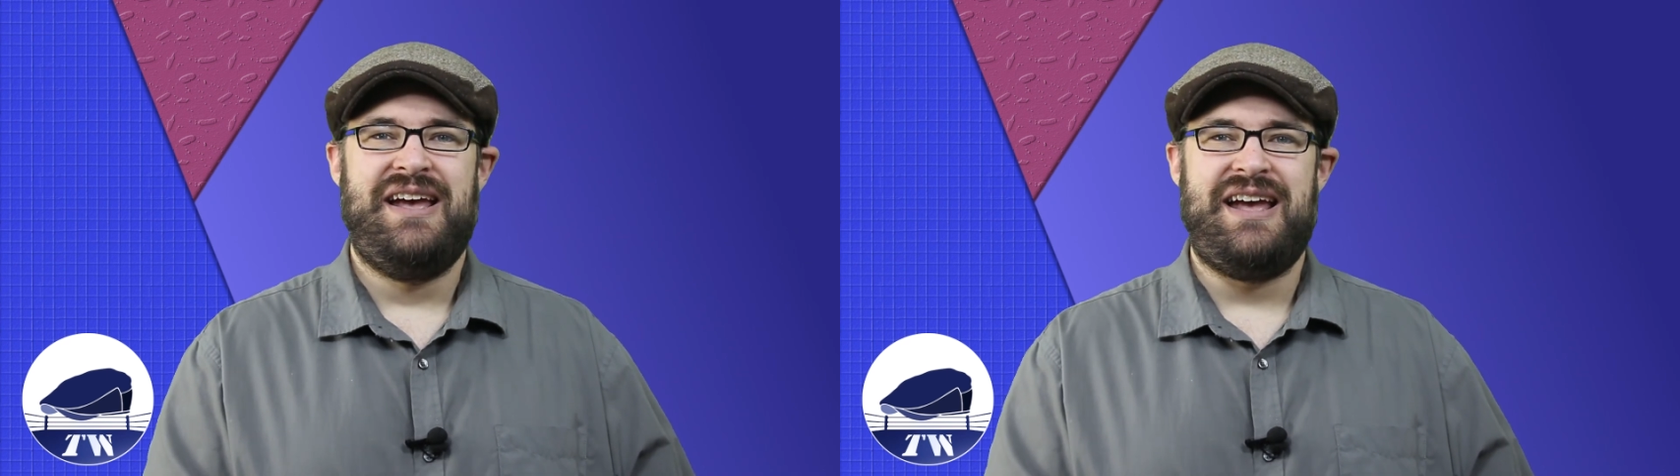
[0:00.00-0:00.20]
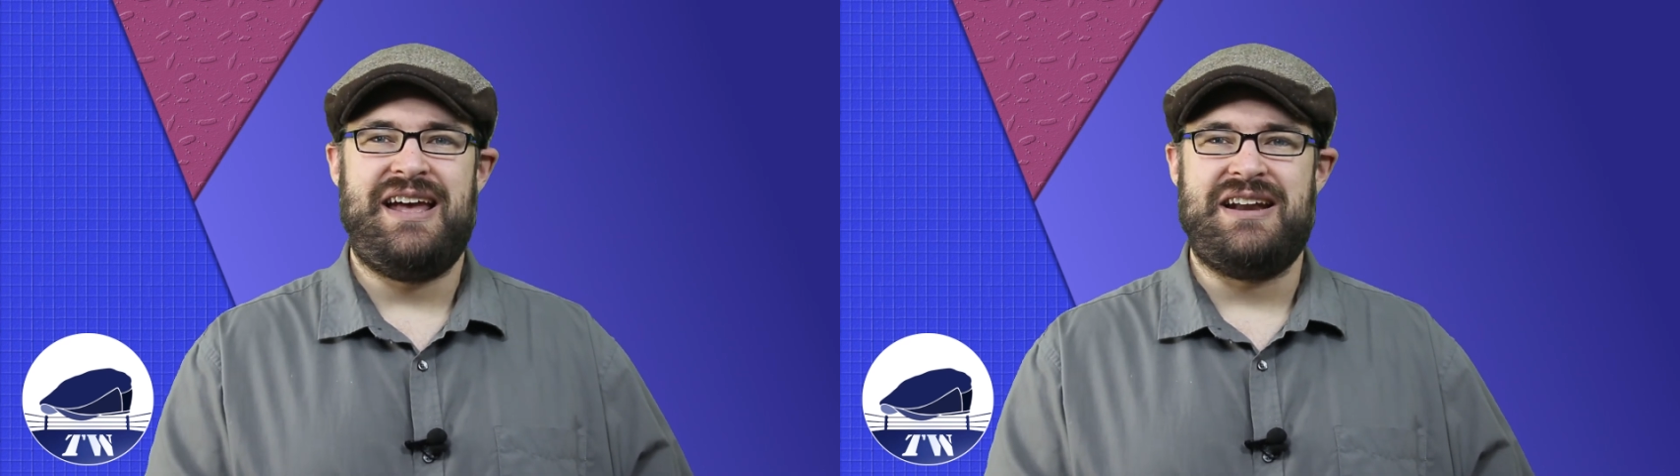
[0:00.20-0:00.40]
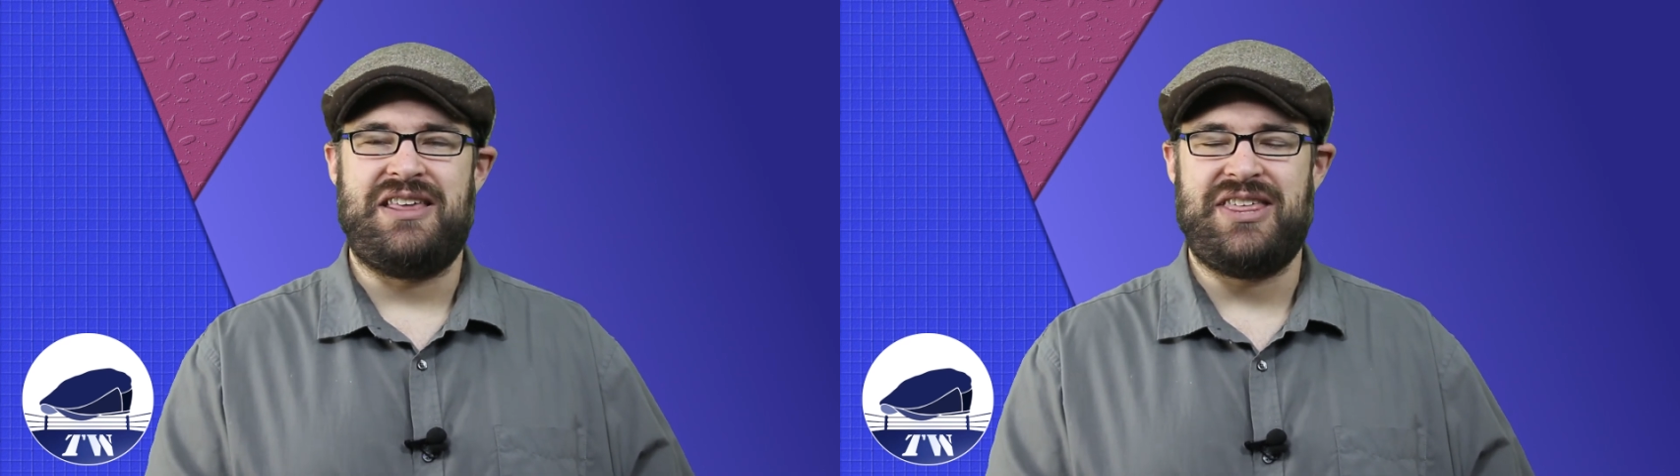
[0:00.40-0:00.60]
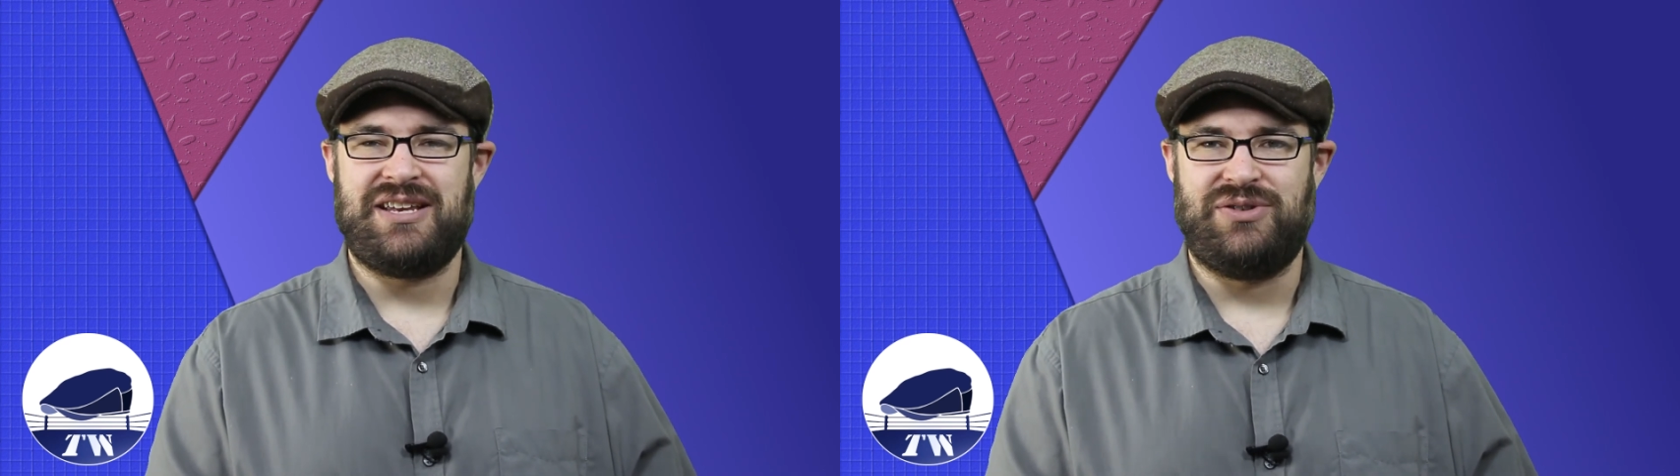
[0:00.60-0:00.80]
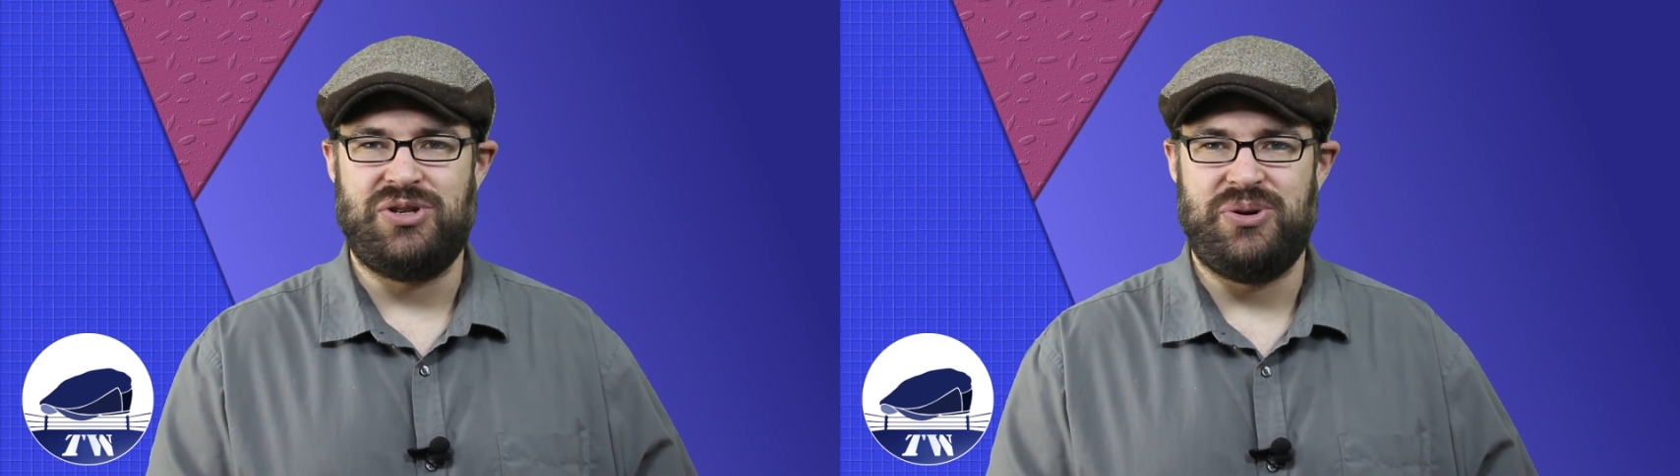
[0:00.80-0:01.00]
And
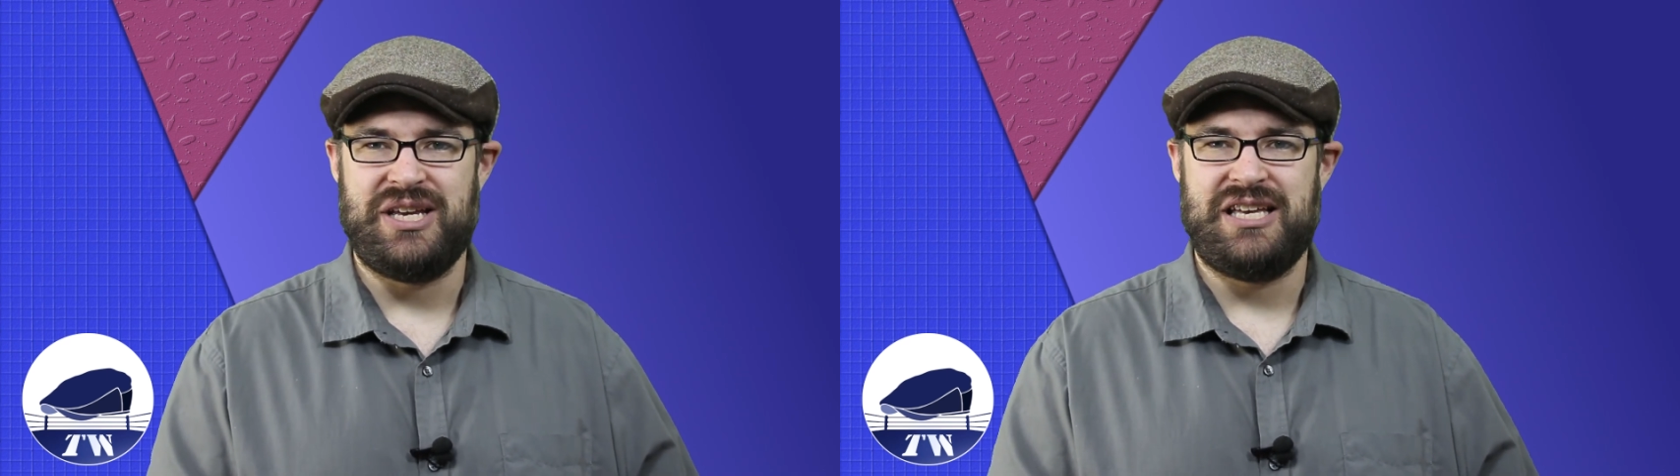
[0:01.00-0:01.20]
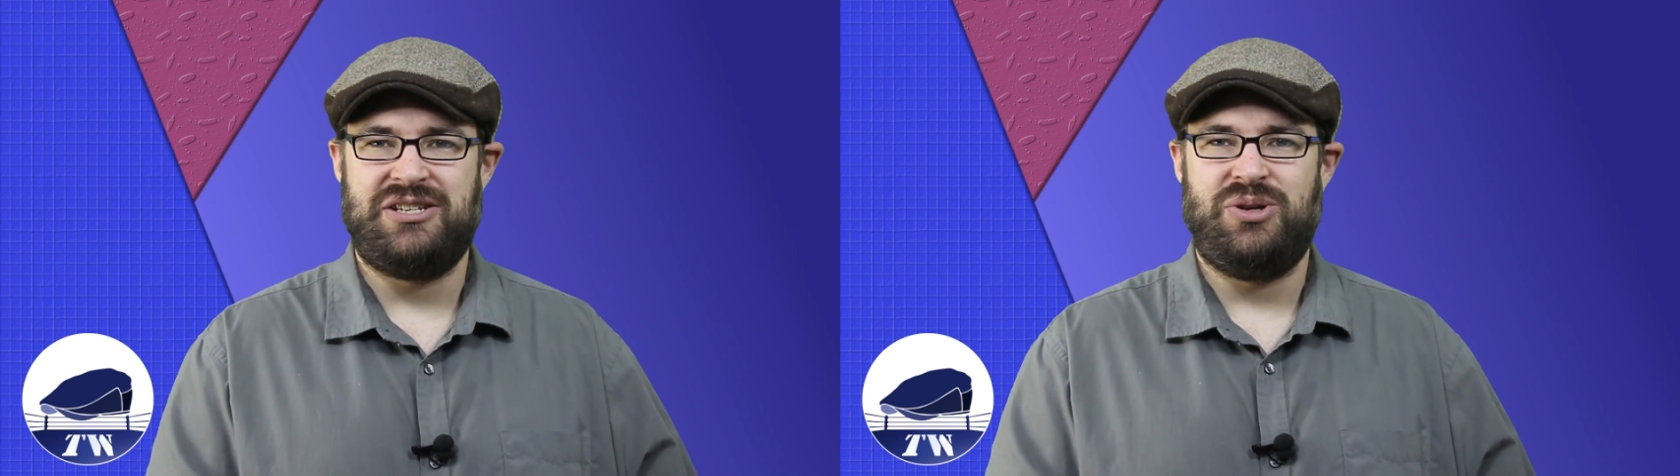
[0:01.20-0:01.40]
thanks for tuning in